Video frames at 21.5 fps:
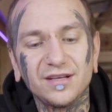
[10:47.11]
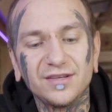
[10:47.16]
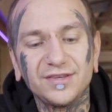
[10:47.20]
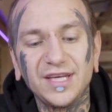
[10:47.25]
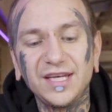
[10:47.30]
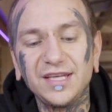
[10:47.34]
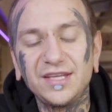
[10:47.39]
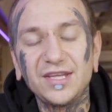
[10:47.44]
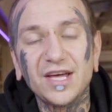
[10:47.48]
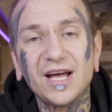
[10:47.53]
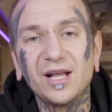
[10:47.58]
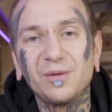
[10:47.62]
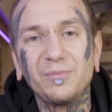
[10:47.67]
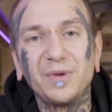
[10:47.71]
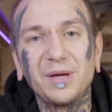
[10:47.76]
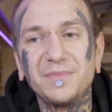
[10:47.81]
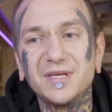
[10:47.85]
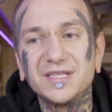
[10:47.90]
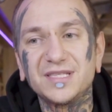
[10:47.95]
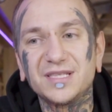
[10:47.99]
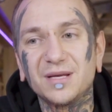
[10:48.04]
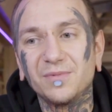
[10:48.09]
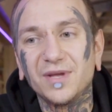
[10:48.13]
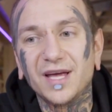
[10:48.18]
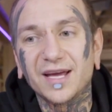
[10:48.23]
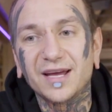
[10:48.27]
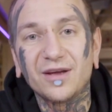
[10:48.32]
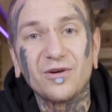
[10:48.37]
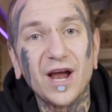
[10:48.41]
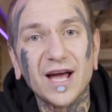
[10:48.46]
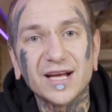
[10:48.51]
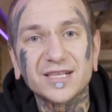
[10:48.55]
detail, maybe some
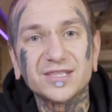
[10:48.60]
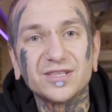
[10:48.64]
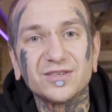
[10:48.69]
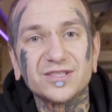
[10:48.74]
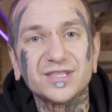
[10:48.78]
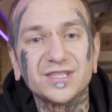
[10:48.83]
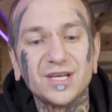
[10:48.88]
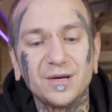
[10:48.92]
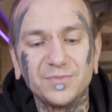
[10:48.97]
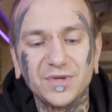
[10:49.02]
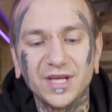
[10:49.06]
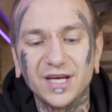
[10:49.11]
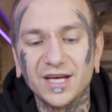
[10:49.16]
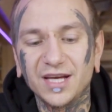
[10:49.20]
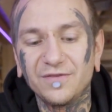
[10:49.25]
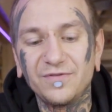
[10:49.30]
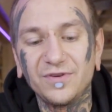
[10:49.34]
like cracks or something.